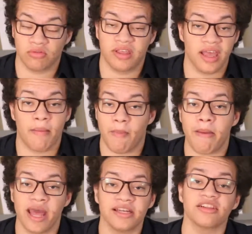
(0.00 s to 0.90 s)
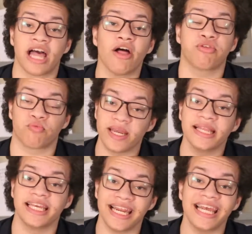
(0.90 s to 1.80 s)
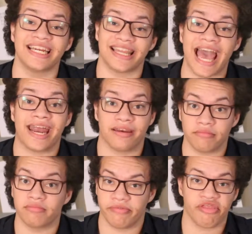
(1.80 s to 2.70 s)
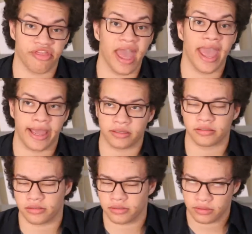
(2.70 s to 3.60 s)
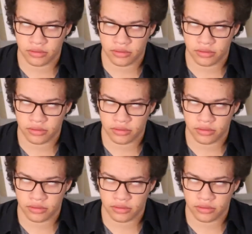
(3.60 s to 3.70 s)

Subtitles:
Yeah, my mental health really needed that. Thanks.